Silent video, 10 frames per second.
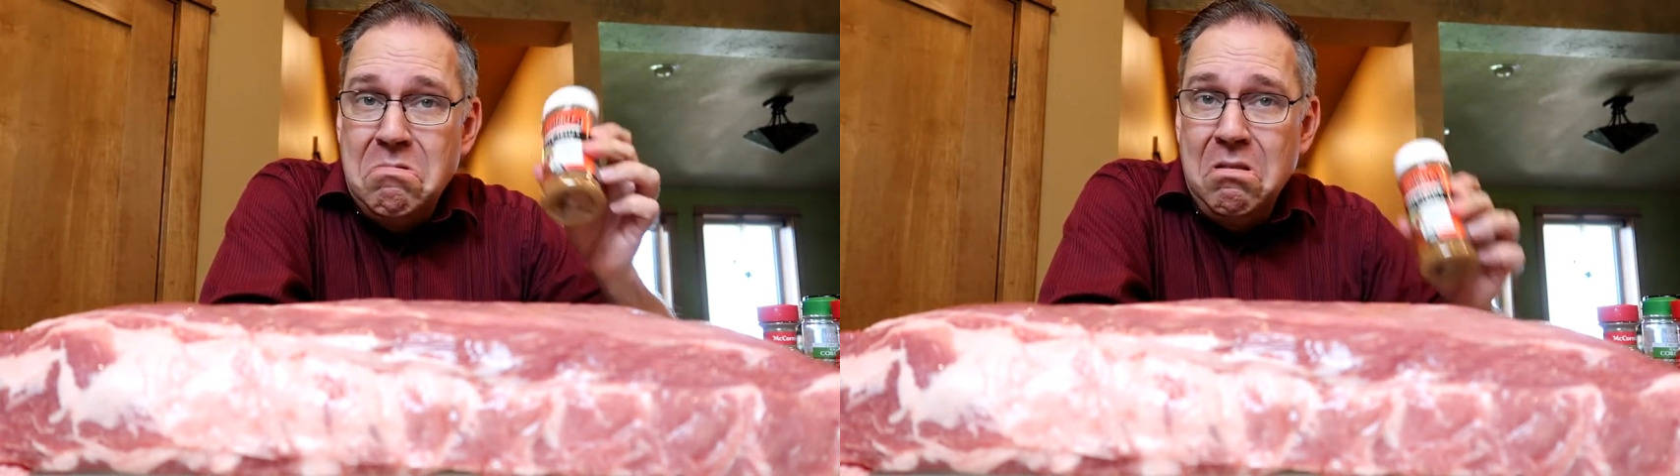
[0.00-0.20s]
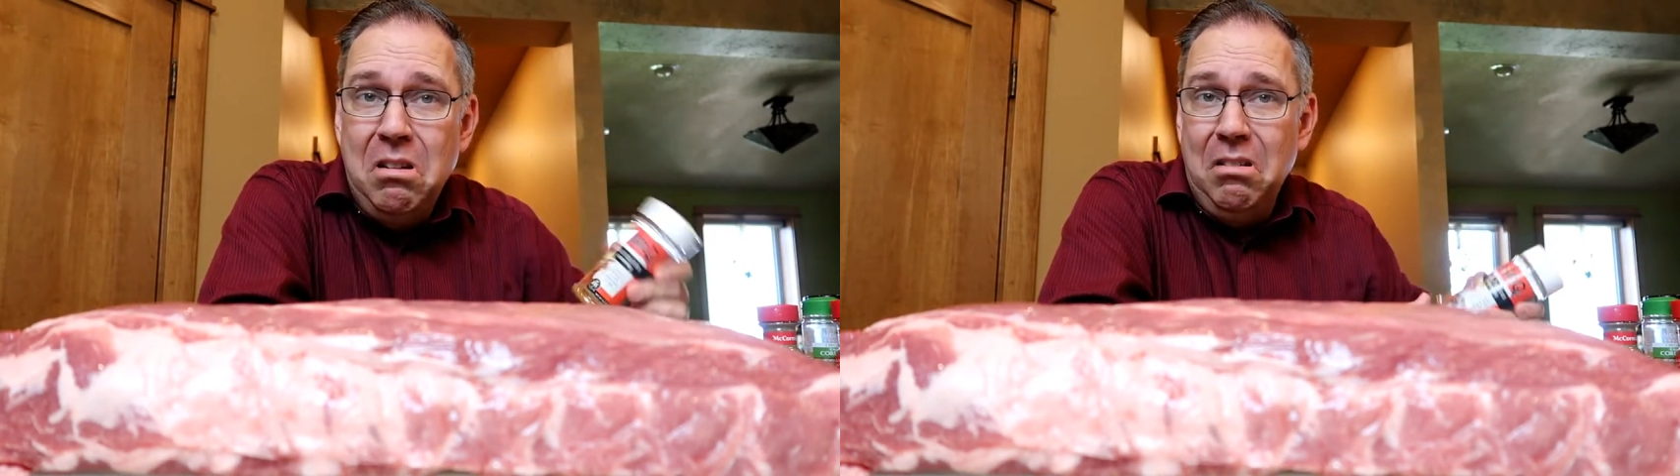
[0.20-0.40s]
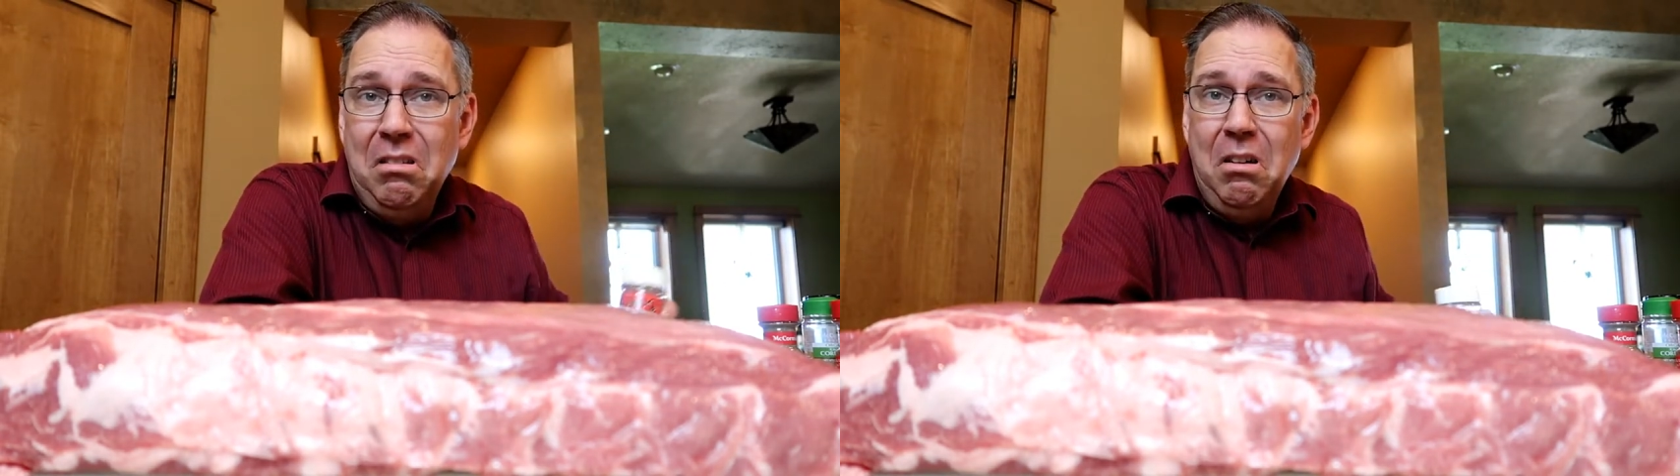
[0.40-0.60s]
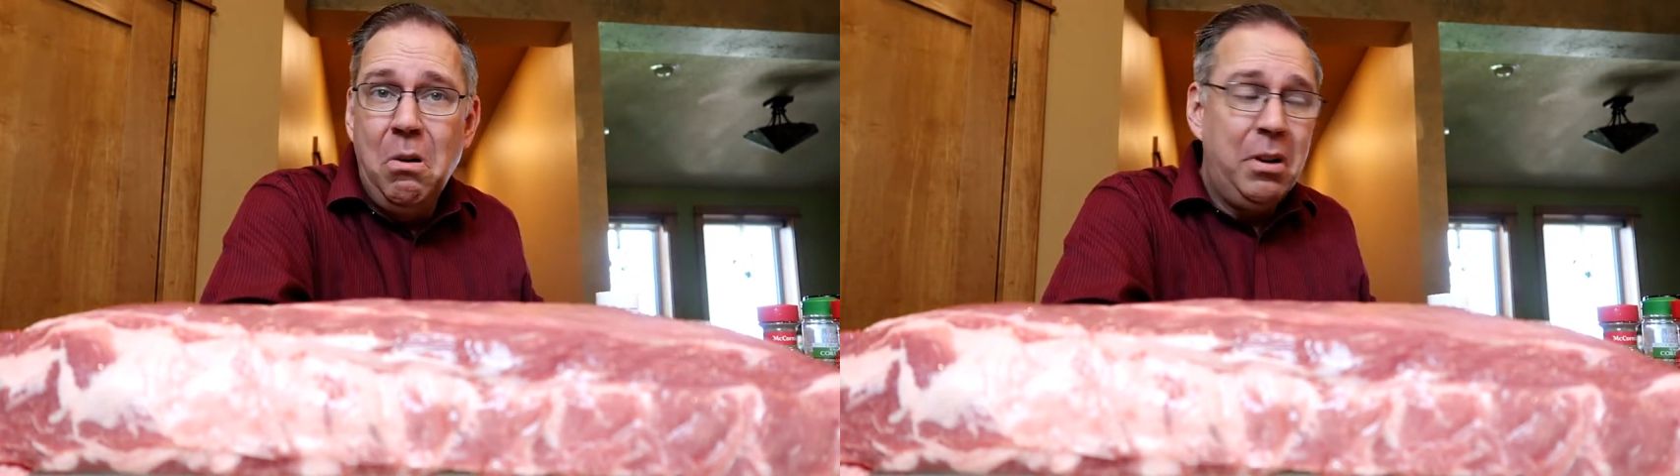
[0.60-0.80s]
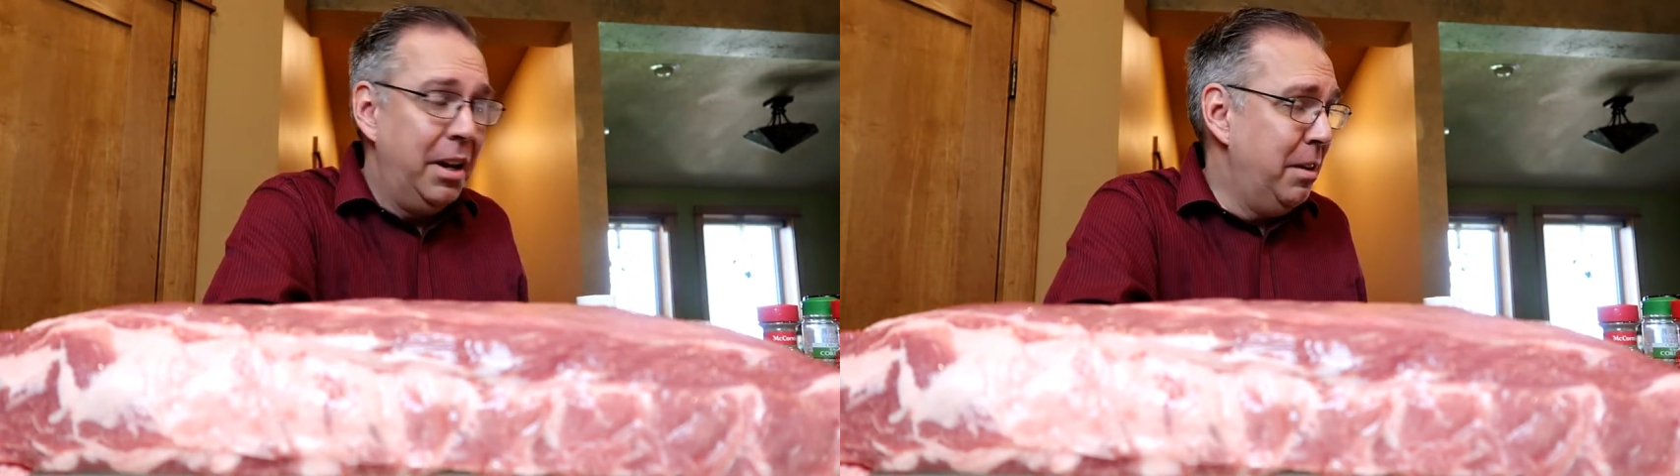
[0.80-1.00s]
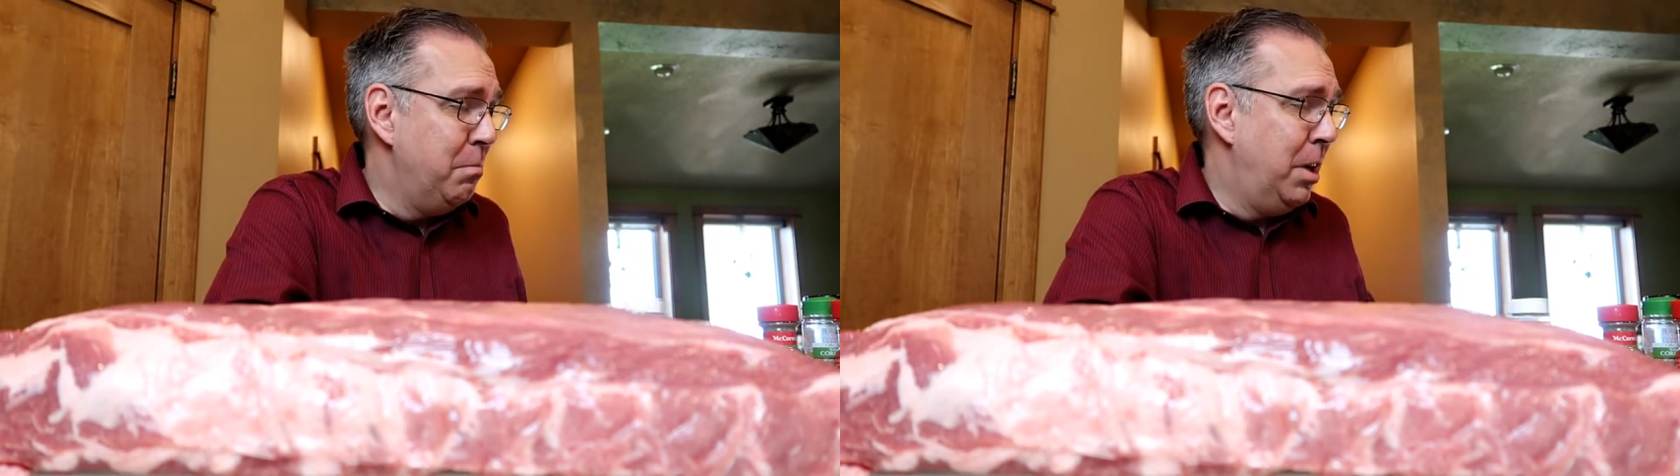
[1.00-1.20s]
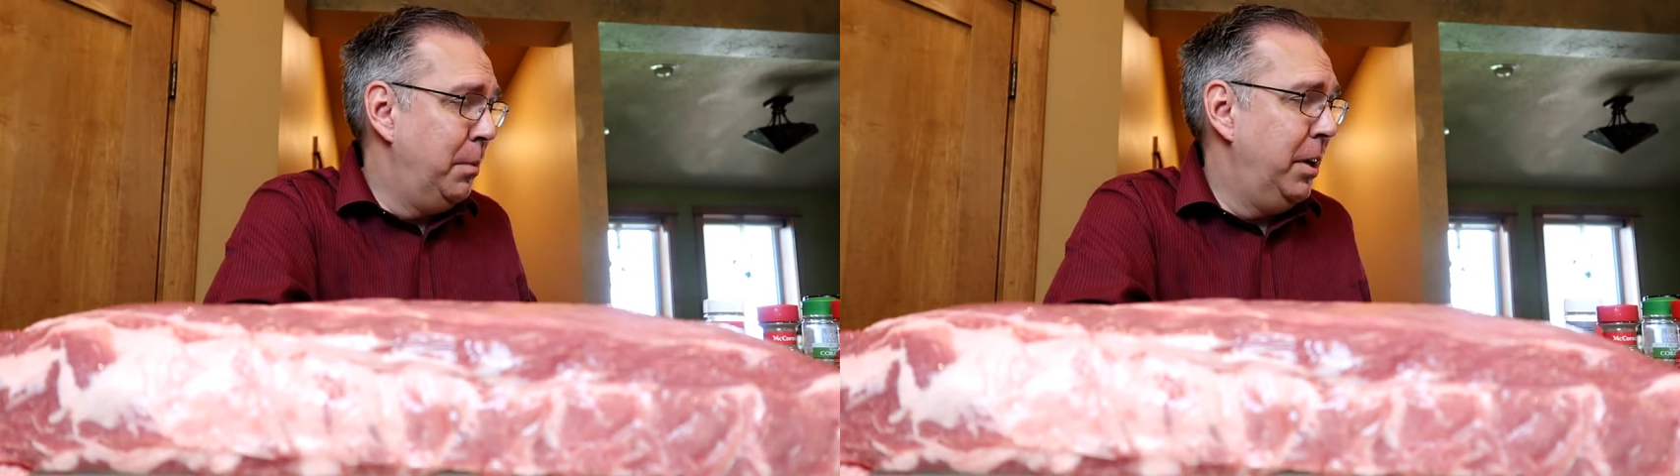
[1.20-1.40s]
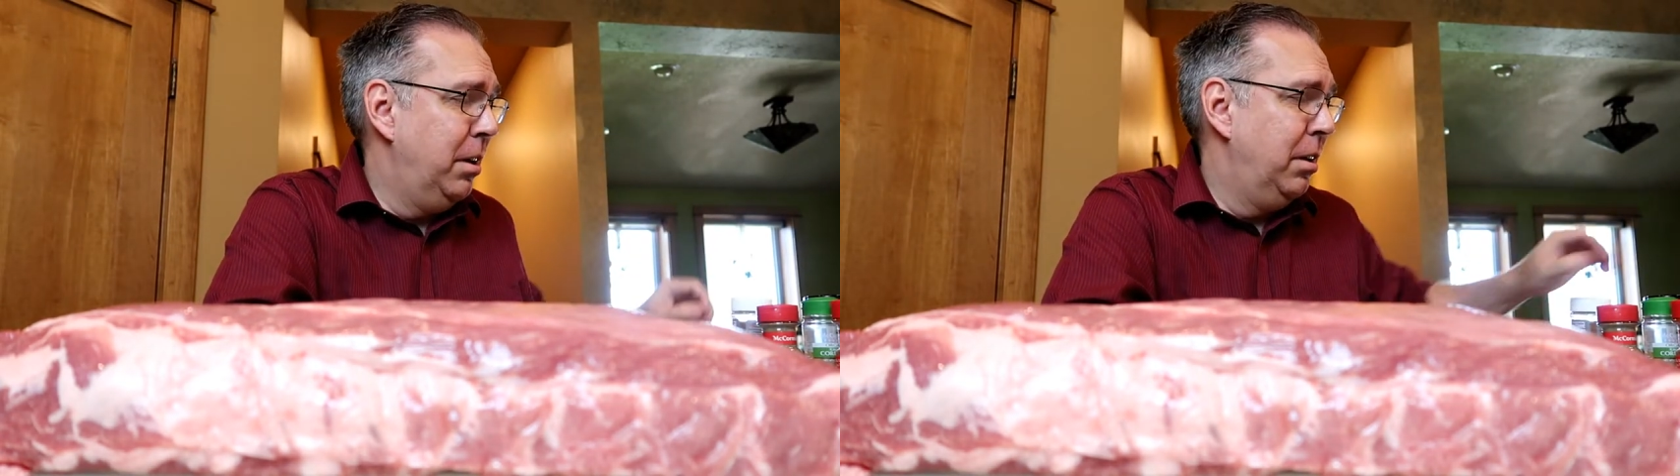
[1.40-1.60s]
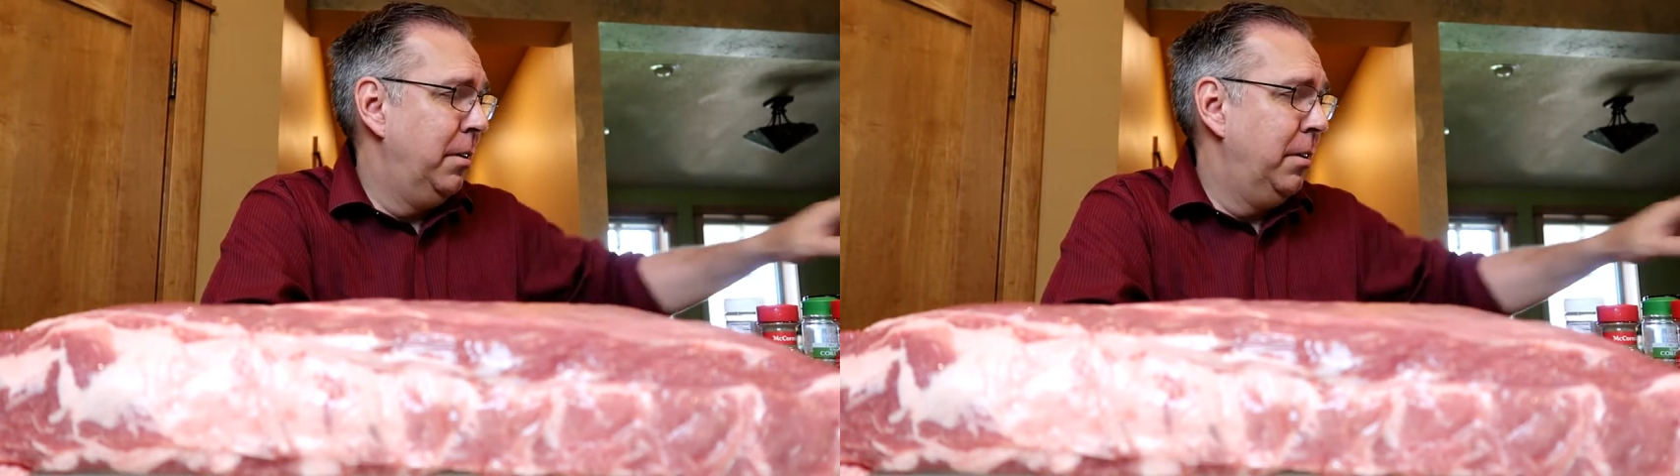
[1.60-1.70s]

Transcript: Eh, okay, maybe.